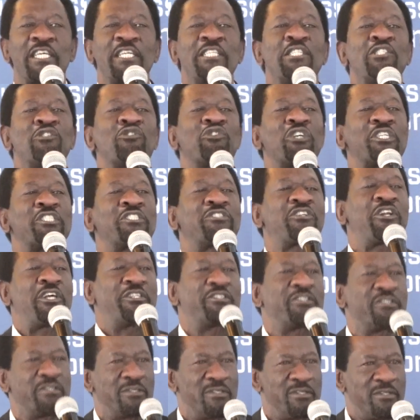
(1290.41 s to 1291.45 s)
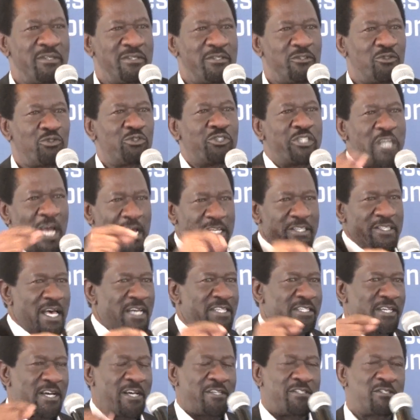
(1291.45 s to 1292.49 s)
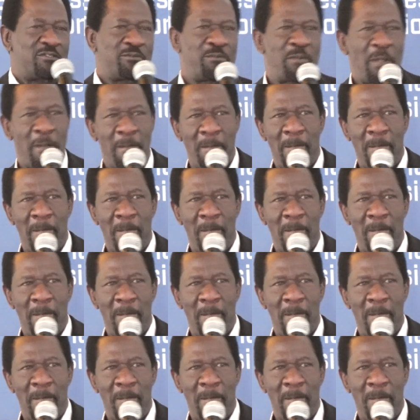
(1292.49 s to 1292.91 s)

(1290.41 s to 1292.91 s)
interest rate to charge that customer.